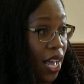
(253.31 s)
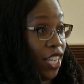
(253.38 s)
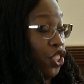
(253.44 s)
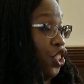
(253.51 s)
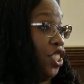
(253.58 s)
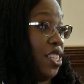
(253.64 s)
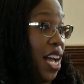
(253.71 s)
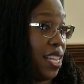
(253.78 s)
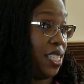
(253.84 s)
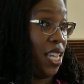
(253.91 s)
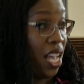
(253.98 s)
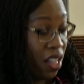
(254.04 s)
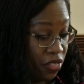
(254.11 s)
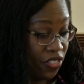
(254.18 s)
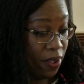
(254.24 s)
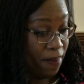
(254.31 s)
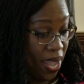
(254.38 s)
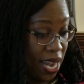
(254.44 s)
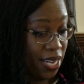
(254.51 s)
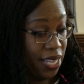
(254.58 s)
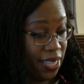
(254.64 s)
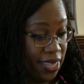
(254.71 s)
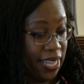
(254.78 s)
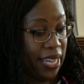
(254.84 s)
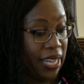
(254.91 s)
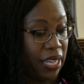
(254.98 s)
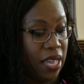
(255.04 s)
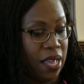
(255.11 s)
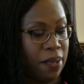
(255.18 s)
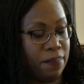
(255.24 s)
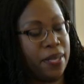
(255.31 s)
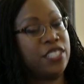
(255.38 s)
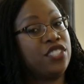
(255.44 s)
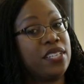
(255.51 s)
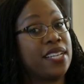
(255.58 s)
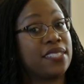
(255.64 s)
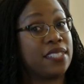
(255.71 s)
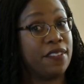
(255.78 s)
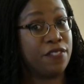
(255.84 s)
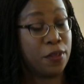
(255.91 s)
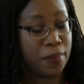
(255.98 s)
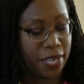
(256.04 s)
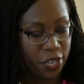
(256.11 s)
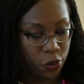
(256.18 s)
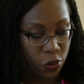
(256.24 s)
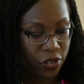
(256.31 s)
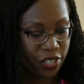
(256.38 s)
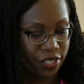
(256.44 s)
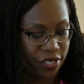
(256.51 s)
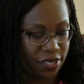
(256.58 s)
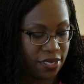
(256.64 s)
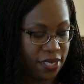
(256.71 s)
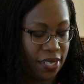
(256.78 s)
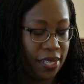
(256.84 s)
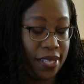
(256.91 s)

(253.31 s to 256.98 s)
I should not tell them anything, much less give them any orders.